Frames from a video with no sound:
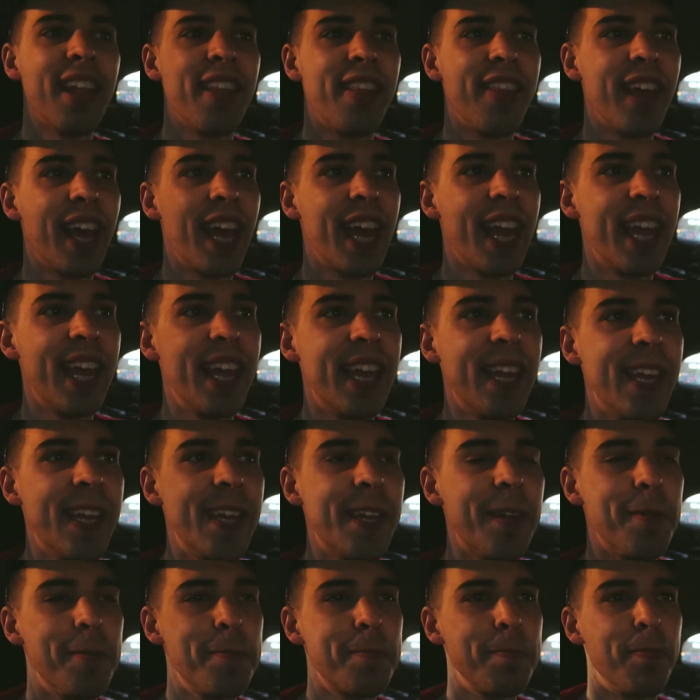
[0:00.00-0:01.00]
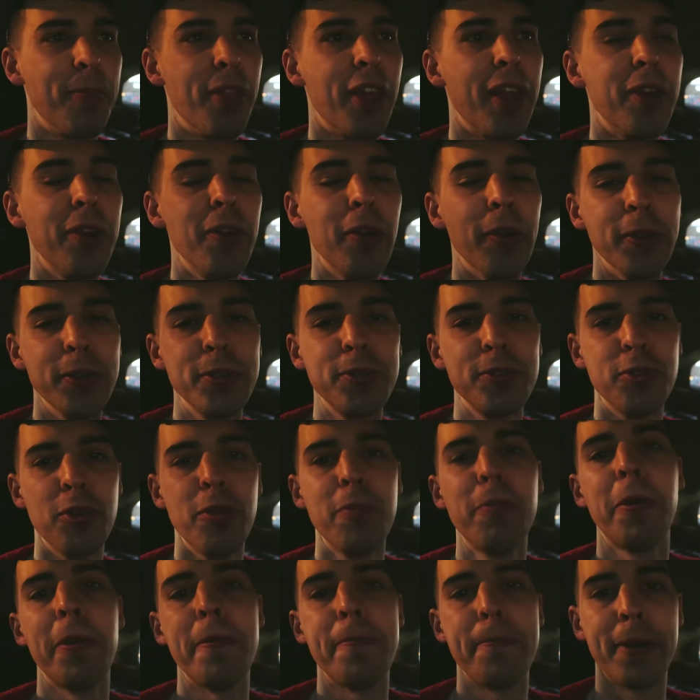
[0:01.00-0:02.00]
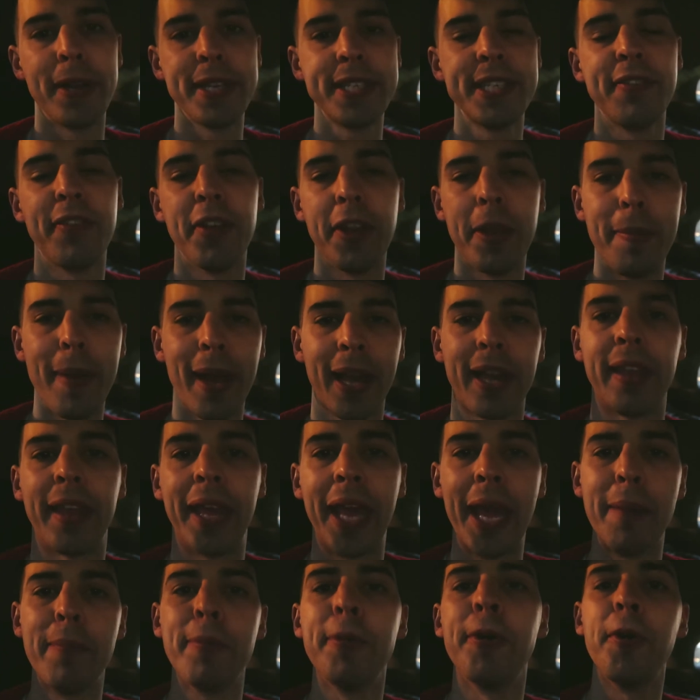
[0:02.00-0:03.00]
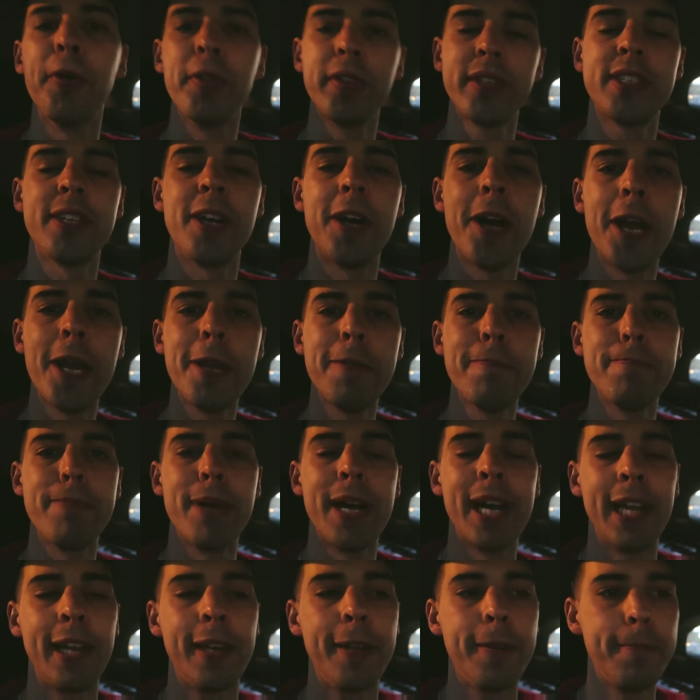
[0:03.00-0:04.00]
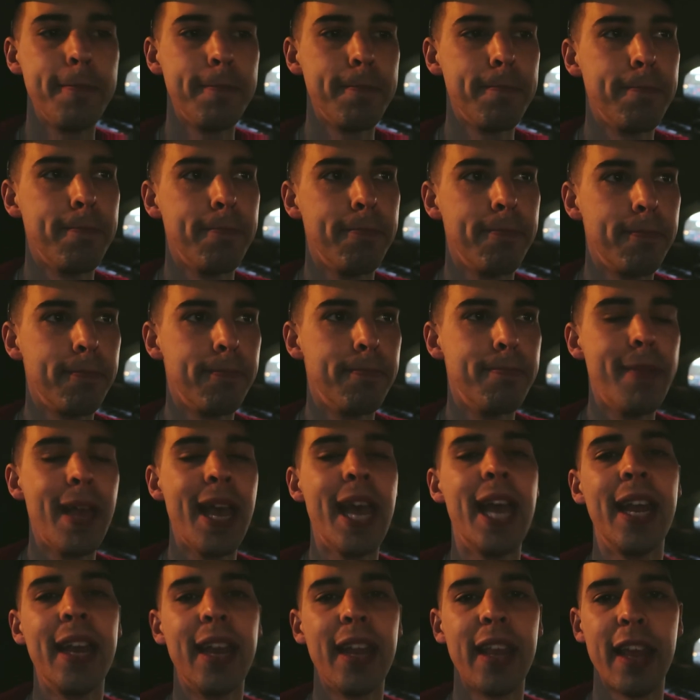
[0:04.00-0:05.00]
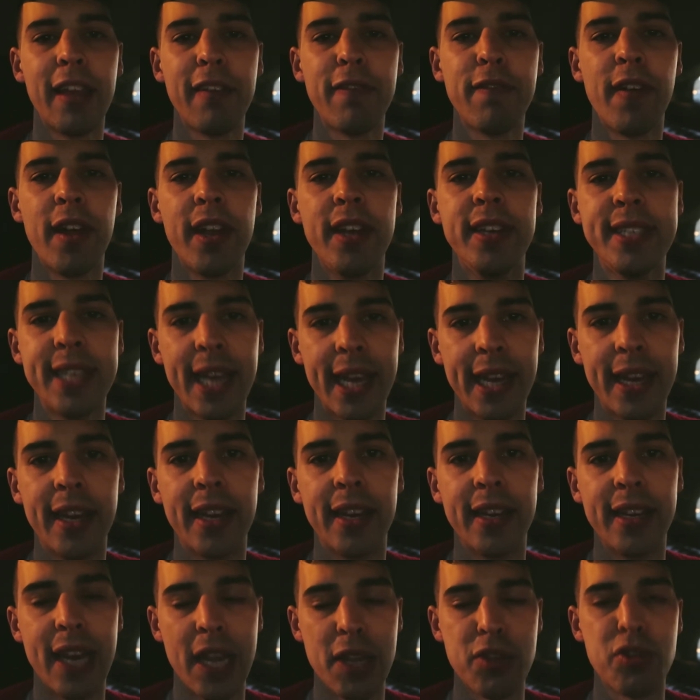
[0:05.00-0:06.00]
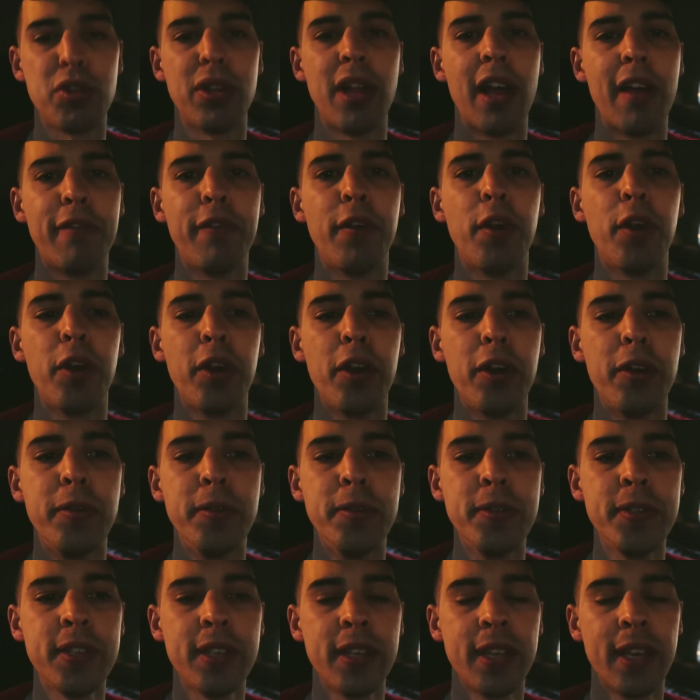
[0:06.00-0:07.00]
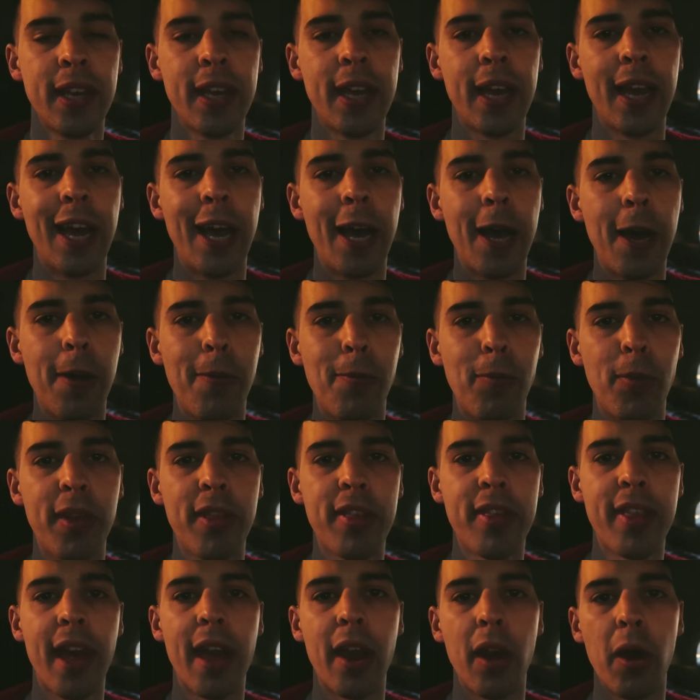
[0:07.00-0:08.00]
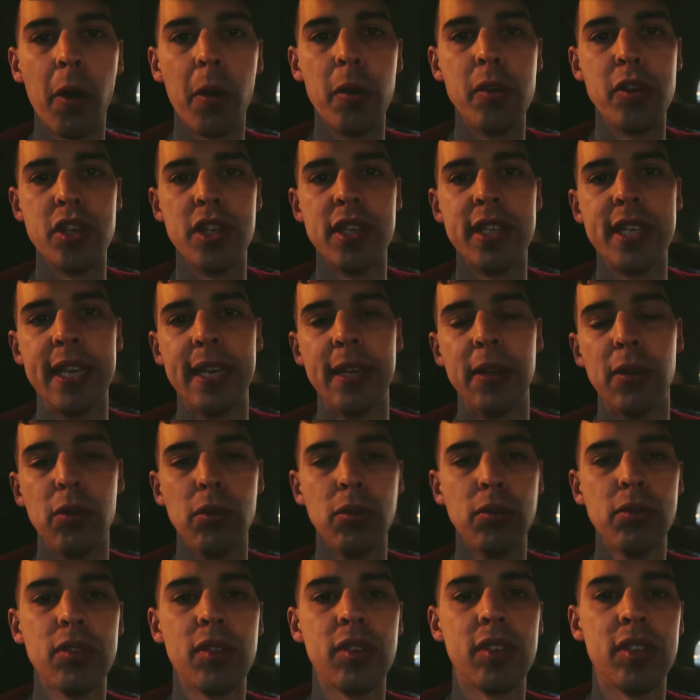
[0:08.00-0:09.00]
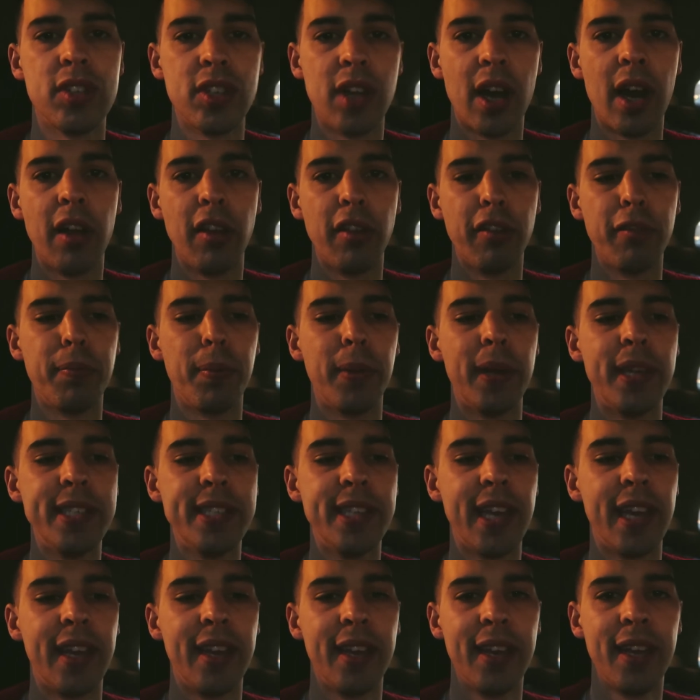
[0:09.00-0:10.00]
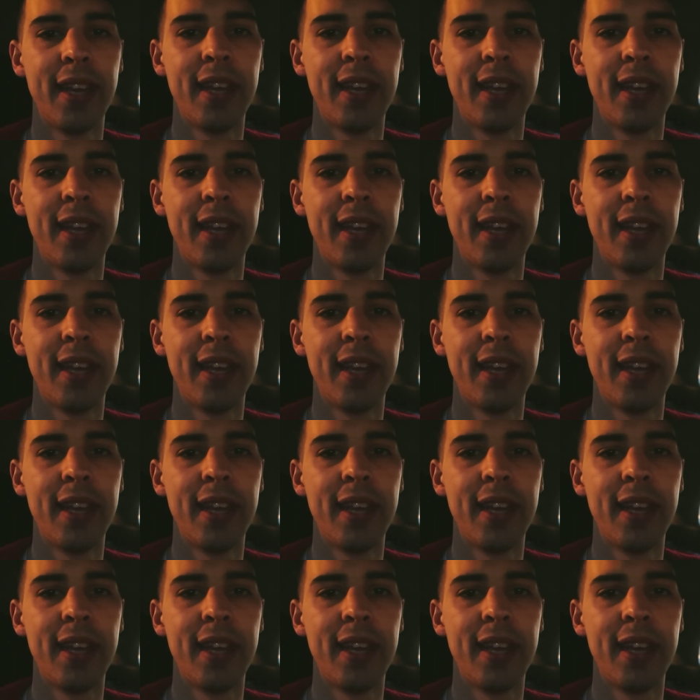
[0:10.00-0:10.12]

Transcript: they, they're not super impressive on the back of the camera all the time, but man, are they fun to edit natural light photos um, with that orange and teal style of preset.